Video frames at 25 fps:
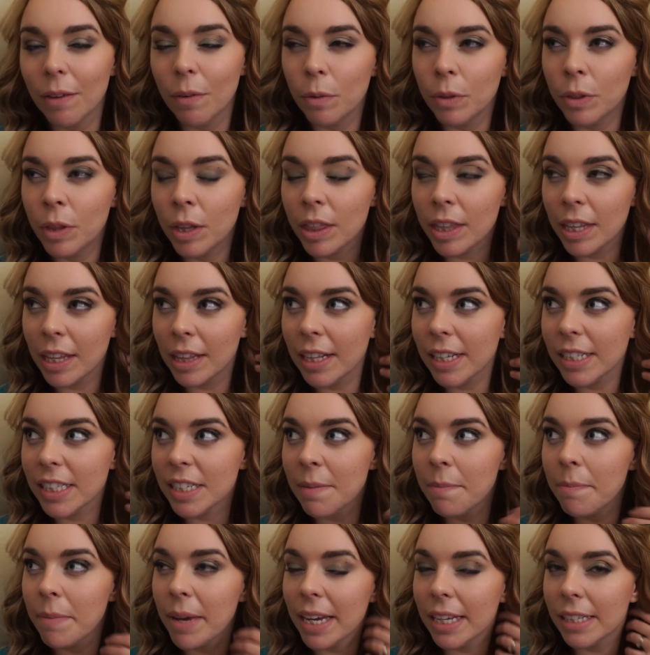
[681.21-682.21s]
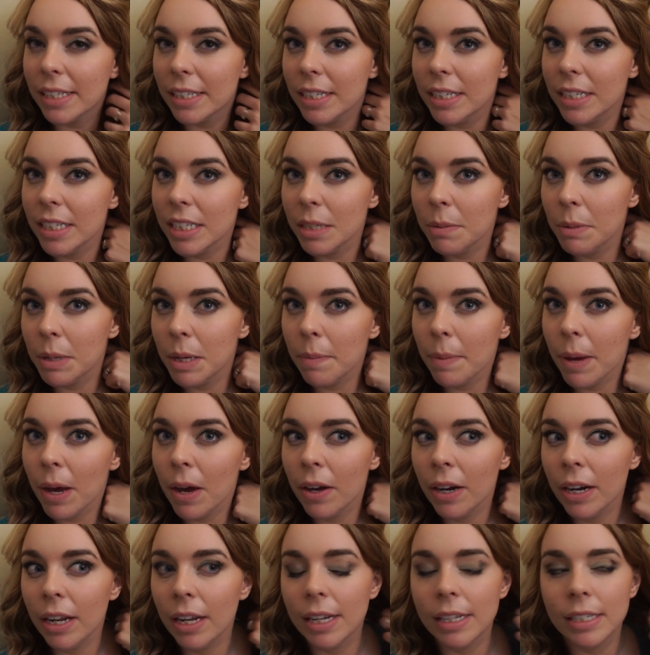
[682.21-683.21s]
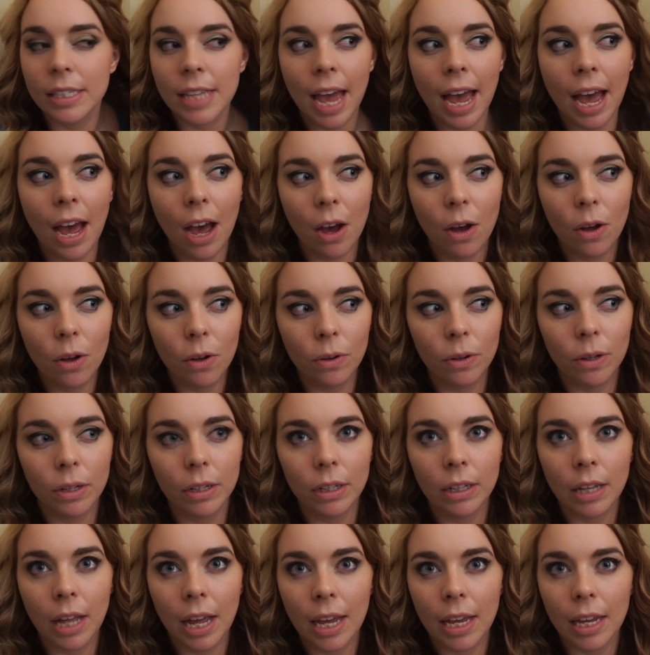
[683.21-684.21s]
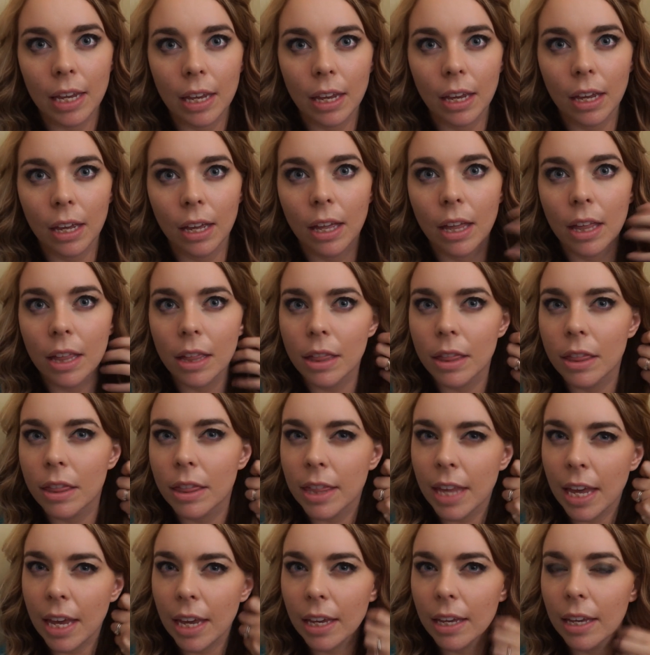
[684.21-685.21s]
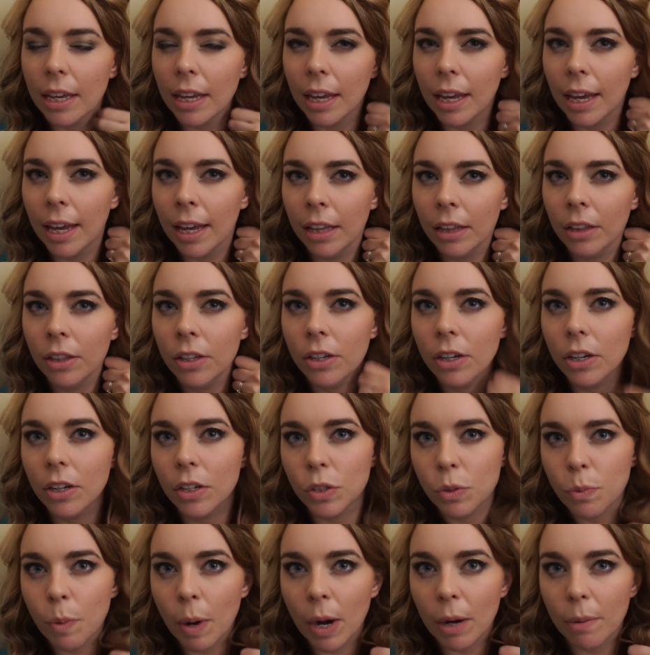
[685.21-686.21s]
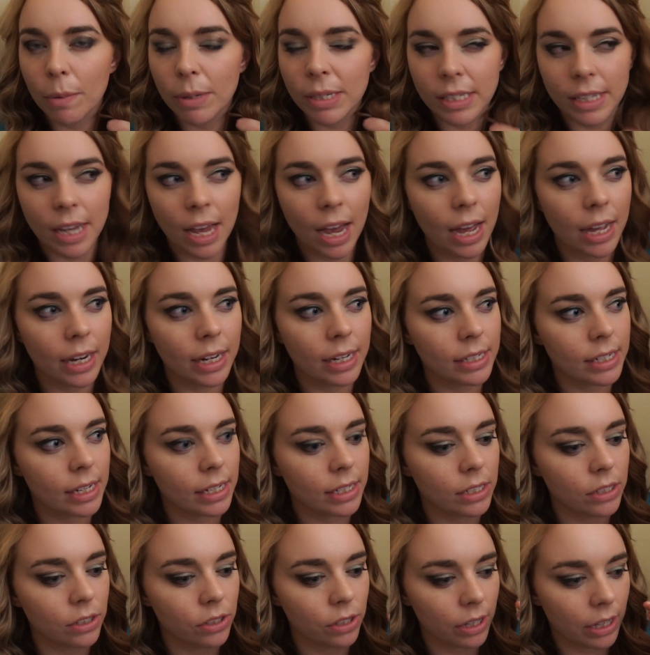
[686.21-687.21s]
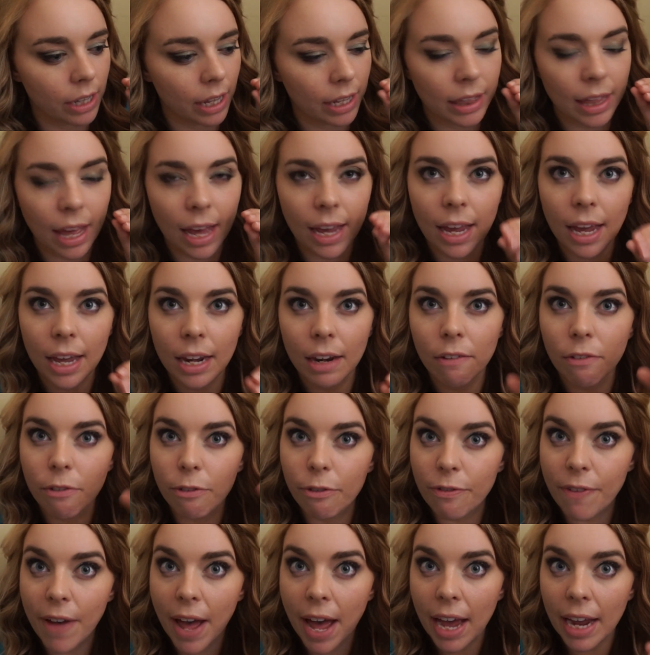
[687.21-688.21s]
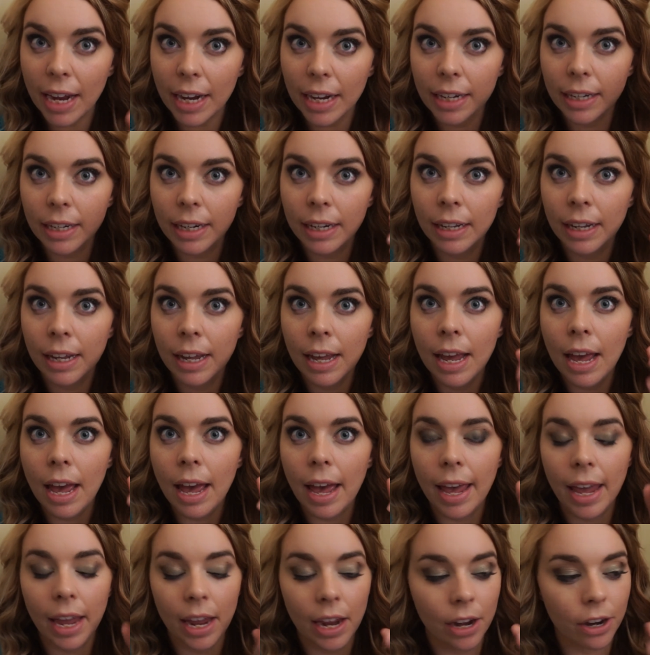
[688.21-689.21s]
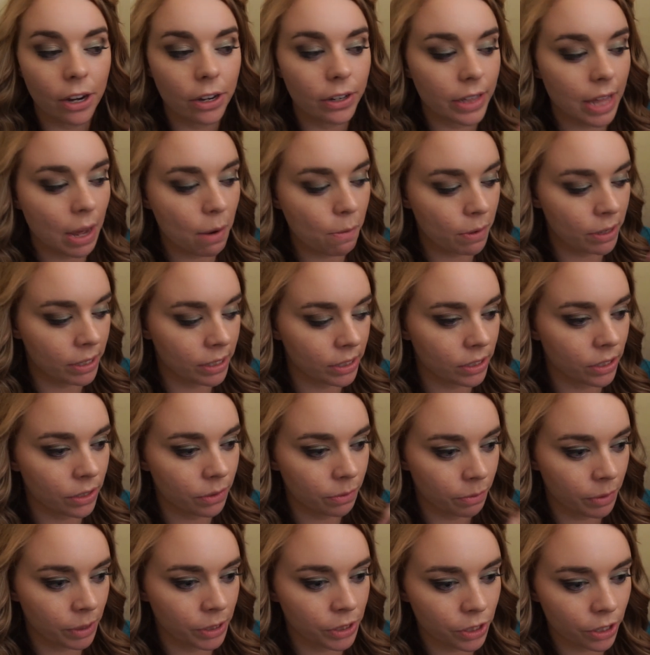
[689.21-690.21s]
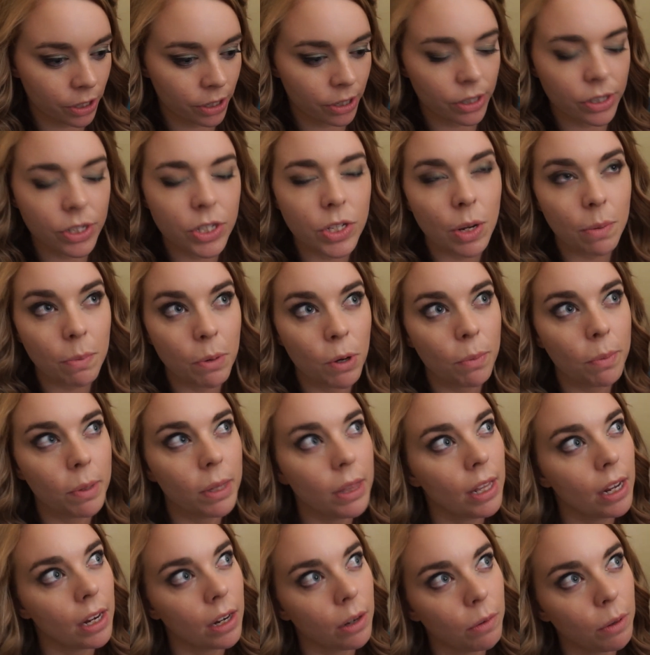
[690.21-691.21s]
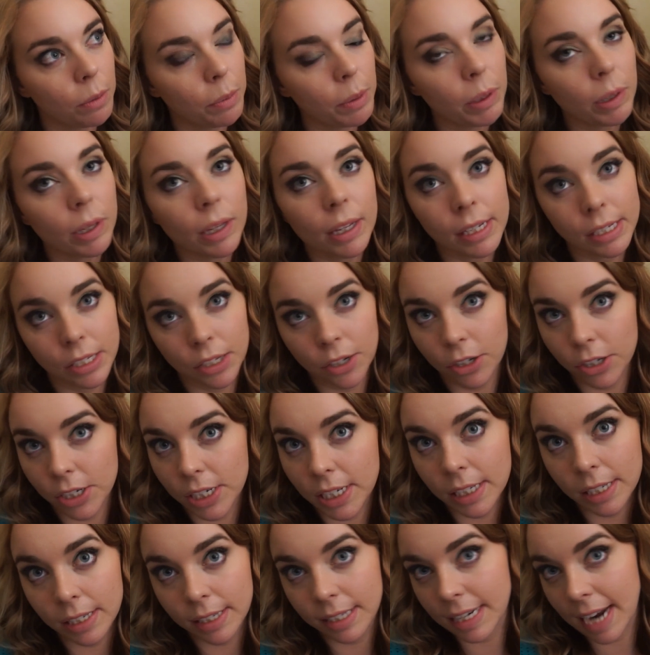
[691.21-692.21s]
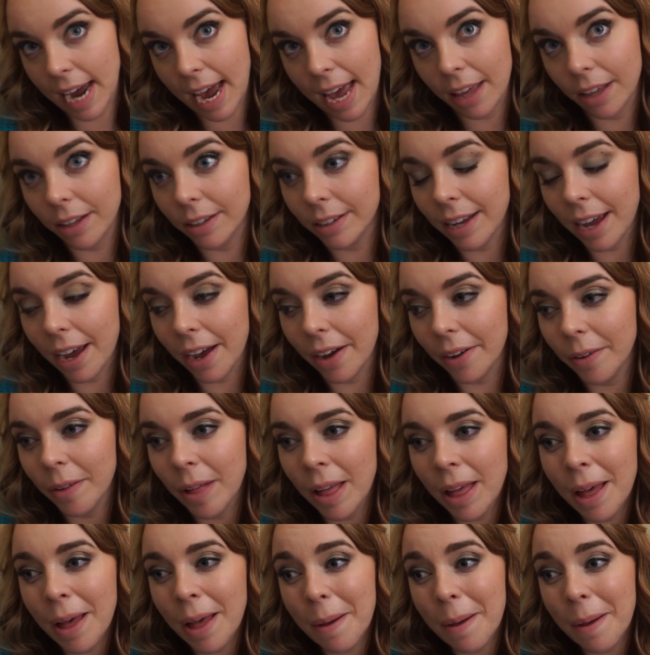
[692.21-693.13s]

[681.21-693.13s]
the thing that's amazing to me about it is how, thick it looks where it was cut. It doesn't look like that kind of fine hair that was hers, so I'm hoping that it will be easier to style now.